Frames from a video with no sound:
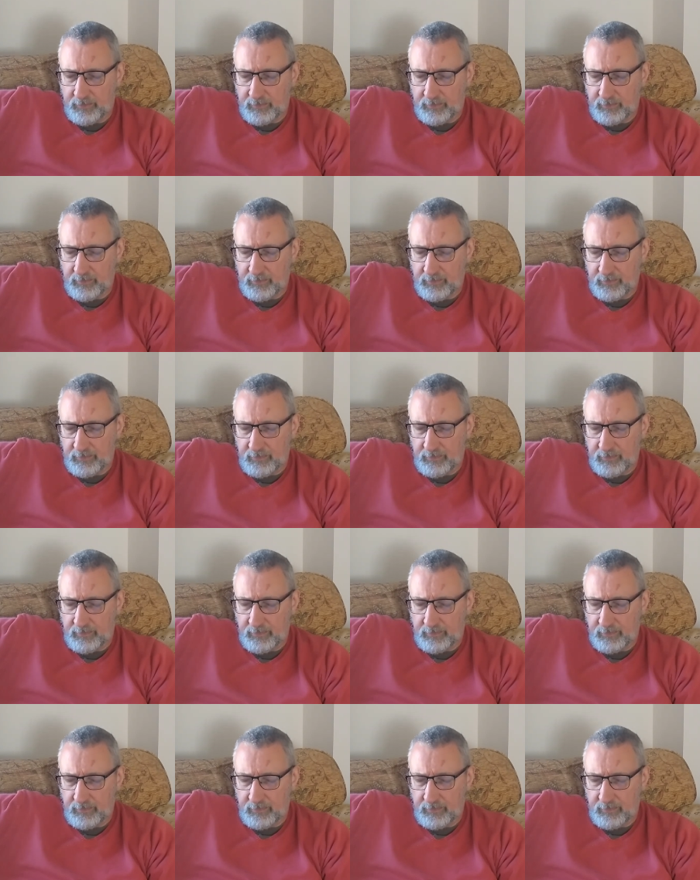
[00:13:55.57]

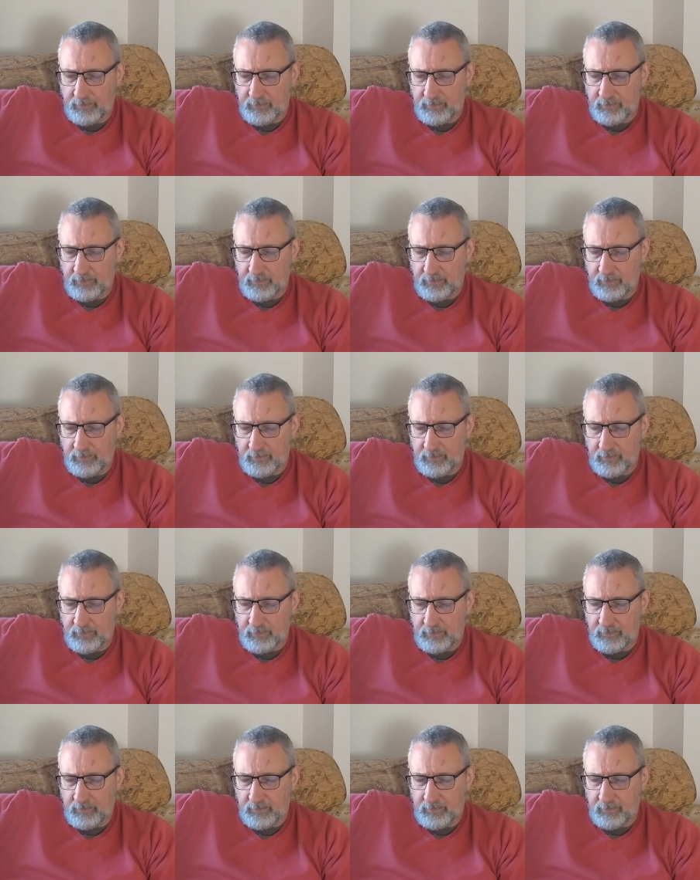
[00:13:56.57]

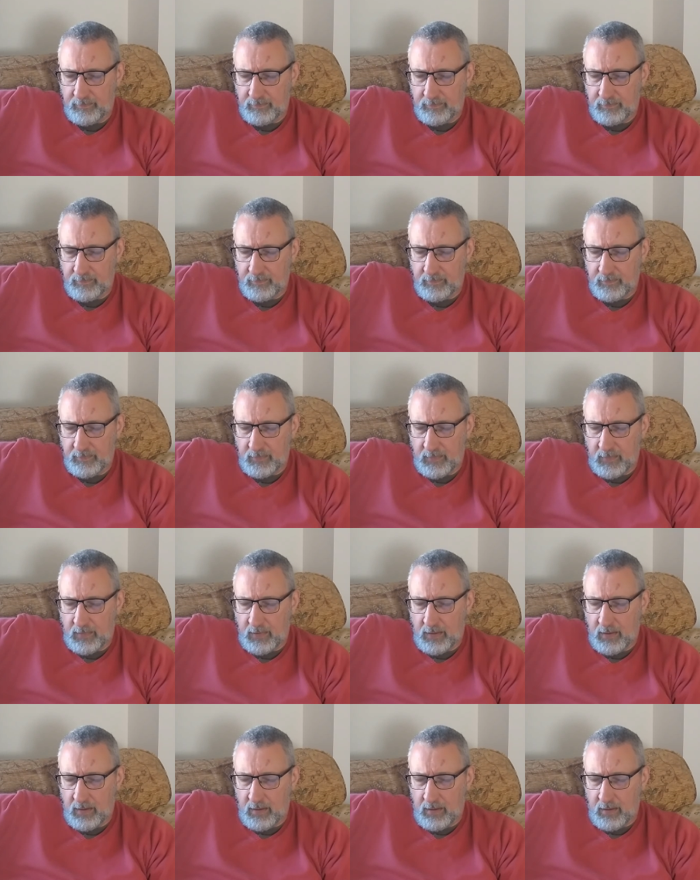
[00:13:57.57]

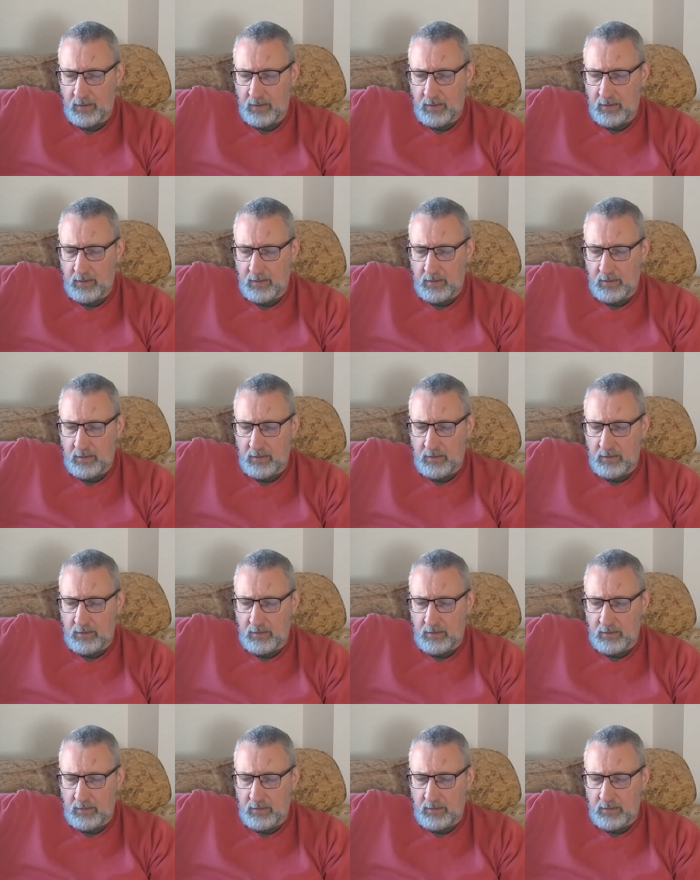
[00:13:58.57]

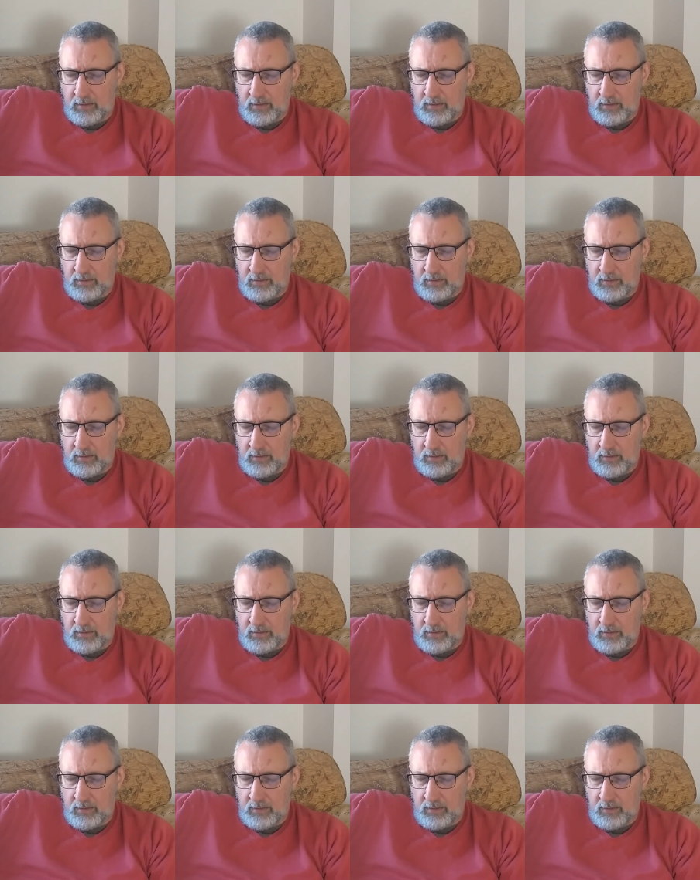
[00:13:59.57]
Nothing is said.